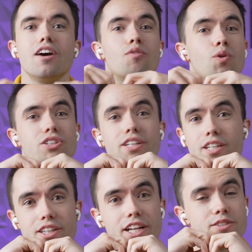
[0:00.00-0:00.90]
Fortunately,
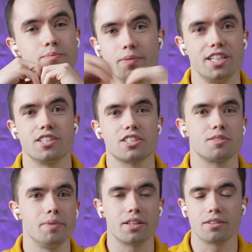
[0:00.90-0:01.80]
it just
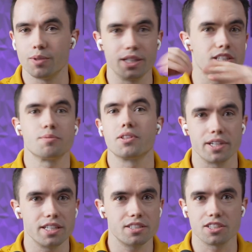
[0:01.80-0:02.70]
went to
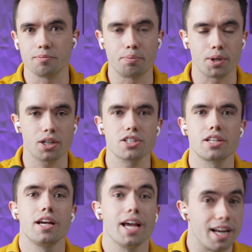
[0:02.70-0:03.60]
smithereens, just burst,
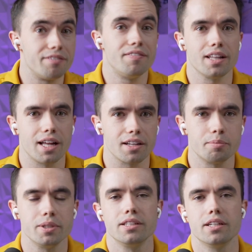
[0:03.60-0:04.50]
and I fell out of the
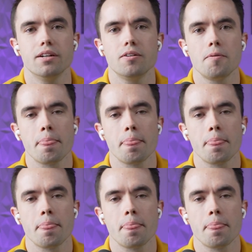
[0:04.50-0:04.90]
PTO.